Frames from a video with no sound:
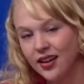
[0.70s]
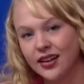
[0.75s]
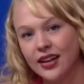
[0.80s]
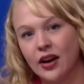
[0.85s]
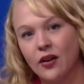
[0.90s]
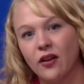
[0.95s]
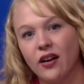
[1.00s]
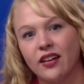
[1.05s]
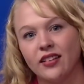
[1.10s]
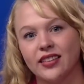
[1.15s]

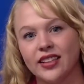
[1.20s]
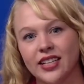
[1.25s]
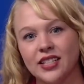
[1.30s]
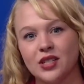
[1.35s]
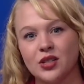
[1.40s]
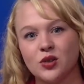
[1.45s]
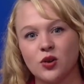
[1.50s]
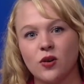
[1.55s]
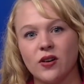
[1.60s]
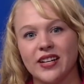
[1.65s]
Now, our
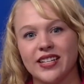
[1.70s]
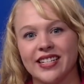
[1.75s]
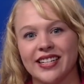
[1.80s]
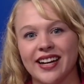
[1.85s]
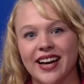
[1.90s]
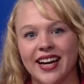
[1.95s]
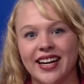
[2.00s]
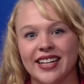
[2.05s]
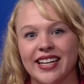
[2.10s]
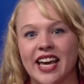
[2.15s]
lead story
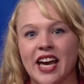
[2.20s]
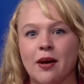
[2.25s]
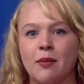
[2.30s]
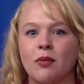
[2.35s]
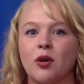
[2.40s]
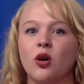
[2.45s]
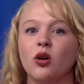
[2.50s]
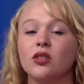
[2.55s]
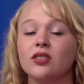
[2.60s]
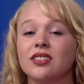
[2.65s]
tonight,
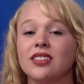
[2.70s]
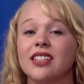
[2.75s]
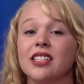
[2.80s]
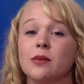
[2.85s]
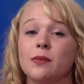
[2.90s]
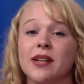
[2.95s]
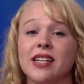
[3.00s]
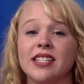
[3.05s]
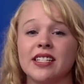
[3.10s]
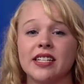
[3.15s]
Camp Colton
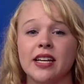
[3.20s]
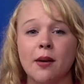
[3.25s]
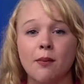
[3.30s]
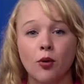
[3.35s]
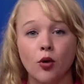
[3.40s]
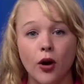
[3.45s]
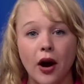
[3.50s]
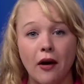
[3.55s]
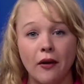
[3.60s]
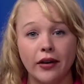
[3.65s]
has been
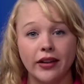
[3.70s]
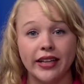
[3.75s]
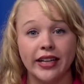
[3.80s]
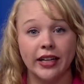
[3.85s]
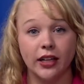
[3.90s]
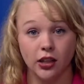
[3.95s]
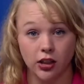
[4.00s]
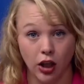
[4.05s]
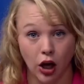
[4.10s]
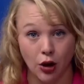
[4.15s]
temporarily
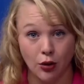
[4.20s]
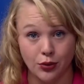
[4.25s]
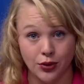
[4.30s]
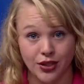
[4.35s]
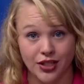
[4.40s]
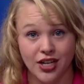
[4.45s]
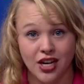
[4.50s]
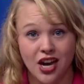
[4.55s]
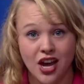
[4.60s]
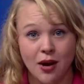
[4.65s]

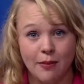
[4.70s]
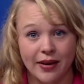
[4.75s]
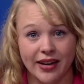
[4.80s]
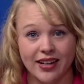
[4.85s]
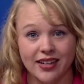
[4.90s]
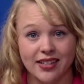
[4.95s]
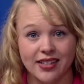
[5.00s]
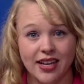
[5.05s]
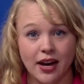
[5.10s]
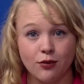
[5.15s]
closed
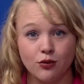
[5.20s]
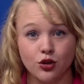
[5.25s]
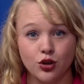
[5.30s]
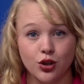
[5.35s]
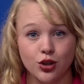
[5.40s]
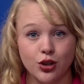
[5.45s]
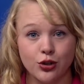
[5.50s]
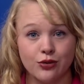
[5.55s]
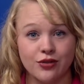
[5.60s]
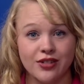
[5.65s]
because several
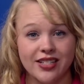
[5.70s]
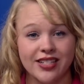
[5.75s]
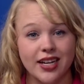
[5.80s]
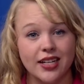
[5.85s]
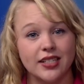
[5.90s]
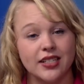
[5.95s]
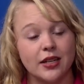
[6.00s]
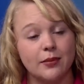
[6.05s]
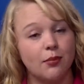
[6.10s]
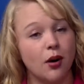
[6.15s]
students
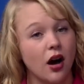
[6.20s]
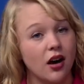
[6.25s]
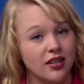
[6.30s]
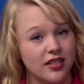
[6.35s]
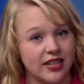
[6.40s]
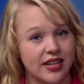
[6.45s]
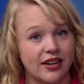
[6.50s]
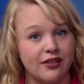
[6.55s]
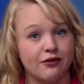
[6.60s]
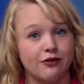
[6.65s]
tested
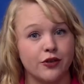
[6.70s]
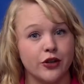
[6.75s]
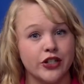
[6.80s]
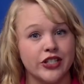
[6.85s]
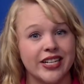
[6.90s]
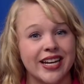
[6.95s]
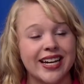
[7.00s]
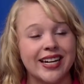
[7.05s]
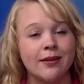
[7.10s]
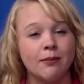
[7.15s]
positive for
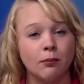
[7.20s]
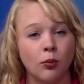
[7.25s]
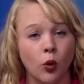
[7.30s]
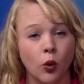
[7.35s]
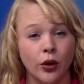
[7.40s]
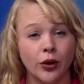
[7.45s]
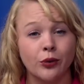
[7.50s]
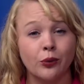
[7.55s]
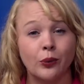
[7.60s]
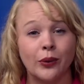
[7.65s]

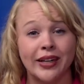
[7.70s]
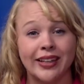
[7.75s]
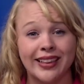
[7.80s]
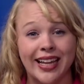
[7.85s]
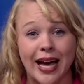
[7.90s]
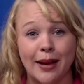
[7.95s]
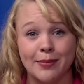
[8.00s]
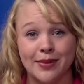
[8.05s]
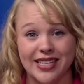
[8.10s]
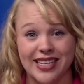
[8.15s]
tick-borne
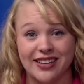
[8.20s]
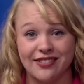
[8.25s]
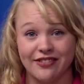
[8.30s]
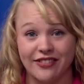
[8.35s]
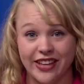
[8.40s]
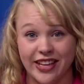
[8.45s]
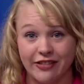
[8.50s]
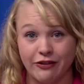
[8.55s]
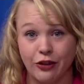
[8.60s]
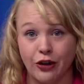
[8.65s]
relapsing
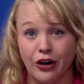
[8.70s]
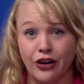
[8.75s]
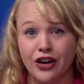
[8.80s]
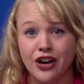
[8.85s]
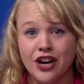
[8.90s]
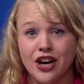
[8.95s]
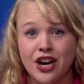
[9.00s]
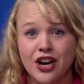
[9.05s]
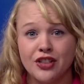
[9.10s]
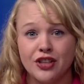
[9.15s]
fever.
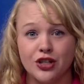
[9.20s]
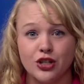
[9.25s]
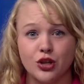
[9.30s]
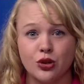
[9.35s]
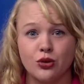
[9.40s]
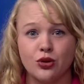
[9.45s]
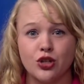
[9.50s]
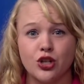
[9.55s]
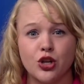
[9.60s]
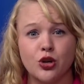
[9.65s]
The
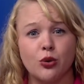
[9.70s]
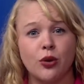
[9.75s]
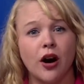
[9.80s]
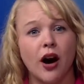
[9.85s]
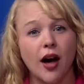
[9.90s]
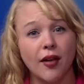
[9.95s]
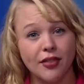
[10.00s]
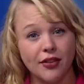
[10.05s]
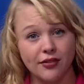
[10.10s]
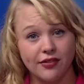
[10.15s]
students who
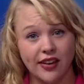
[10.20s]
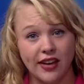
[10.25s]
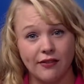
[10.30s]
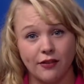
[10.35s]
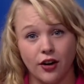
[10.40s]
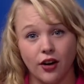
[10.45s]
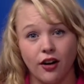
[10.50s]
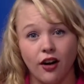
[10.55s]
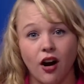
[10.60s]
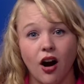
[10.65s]
caught the
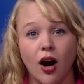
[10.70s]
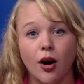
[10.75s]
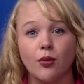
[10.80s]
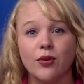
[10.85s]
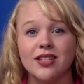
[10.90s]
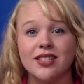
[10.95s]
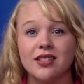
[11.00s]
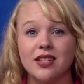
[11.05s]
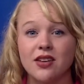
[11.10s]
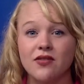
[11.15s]
fever are
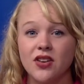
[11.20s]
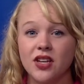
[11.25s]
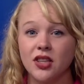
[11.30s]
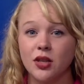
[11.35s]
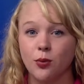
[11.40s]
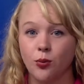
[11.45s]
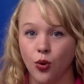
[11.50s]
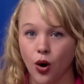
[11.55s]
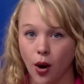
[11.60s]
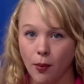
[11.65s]
receiving
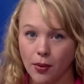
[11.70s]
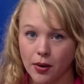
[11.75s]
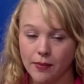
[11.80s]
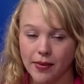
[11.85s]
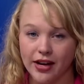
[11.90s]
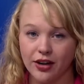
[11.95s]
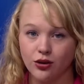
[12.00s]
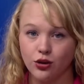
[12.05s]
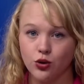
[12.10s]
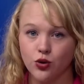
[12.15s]
the proper
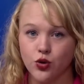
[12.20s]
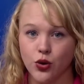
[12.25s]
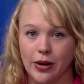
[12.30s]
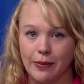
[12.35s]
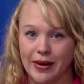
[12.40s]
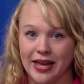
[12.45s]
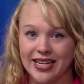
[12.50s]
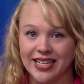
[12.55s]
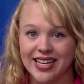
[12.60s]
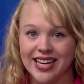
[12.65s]
medical
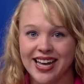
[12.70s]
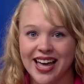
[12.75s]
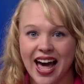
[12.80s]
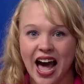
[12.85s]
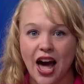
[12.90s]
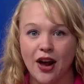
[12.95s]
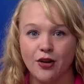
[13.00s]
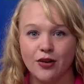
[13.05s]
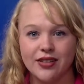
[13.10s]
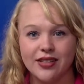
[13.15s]
treatment
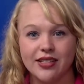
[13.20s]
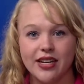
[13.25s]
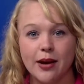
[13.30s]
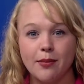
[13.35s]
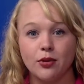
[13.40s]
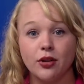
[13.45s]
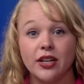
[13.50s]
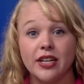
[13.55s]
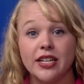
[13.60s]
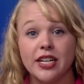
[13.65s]
and are in
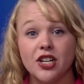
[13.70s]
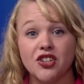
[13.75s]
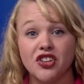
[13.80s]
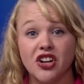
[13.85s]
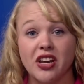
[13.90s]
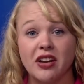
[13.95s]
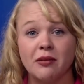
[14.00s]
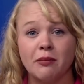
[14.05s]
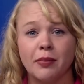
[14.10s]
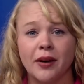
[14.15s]
stable
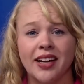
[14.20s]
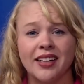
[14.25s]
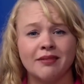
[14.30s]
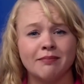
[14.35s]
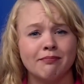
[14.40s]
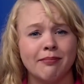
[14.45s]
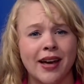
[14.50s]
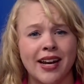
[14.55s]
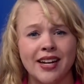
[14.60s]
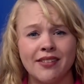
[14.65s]
condition, but
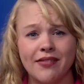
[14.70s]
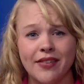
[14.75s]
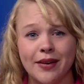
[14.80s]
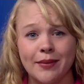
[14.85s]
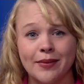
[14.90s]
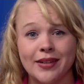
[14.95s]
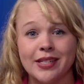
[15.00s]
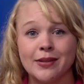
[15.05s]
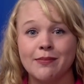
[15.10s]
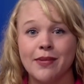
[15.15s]
many
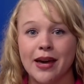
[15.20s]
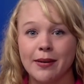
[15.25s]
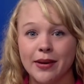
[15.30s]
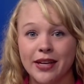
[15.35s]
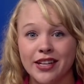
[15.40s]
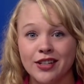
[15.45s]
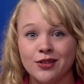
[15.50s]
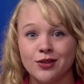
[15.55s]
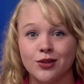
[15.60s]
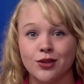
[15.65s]
families may
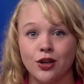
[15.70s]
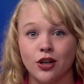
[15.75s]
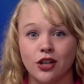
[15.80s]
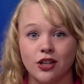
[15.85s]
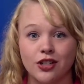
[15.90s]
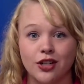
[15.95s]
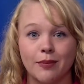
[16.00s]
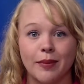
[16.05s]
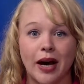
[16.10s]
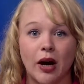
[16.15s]
be
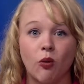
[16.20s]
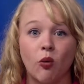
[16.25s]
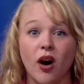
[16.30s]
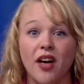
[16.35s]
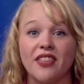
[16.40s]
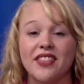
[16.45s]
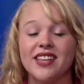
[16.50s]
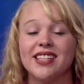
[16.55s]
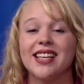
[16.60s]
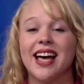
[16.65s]
concerned about
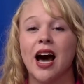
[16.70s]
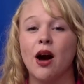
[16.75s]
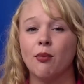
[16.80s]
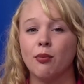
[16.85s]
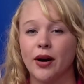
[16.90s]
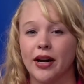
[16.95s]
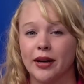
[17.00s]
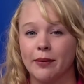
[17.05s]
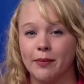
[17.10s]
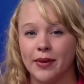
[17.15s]
what this
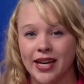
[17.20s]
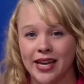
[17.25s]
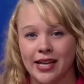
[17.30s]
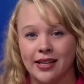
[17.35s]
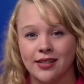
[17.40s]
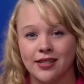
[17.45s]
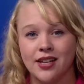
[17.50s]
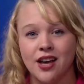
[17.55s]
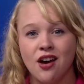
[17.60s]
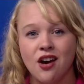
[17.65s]
outbreak
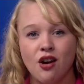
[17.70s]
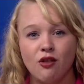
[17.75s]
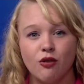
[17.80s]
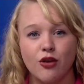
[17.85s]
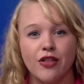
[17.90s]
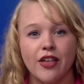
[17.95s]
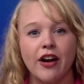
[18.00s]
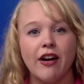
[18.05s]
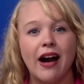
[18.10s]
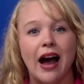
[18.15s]
means
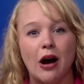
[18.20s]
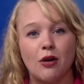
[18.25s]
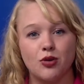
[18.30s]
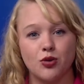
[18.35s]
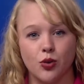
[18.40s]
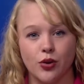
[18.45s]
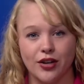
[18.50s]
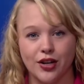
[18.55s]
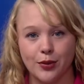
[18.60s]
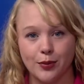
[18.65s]
for their
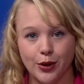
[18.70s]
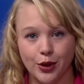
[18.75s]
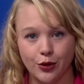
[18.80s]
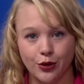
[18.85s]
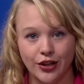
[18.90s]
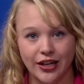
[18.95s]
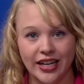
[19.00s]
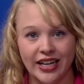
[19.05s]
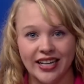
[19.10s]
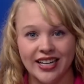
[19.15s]
outdoor
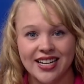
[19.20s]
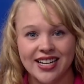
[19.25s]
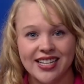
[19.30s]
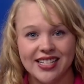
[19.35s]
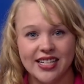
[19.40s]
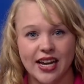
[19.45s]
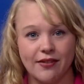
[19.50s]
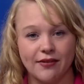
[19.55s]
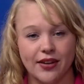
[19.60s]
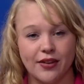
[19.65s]
community.
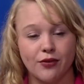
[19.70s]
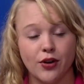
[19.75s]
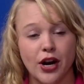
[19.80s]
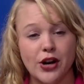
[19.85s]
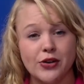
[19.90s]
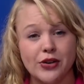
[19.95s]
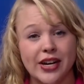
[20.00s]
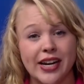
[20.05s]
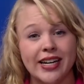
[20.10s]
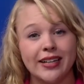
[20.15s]
Stephanie
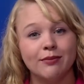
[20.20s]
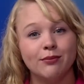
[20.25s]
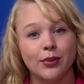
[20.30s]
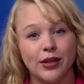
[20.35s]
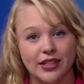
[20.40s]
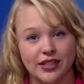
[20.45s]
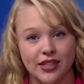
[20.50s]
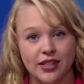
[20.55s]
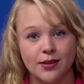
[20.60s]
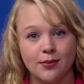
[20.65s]
Frederking
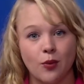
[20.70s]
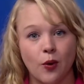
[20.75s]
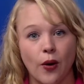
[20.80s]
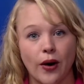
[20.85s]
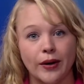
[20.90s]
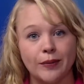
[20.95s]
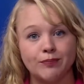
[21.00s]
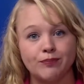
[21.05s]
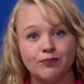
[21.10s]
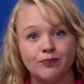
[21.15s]
brings us
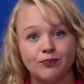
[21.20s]
more.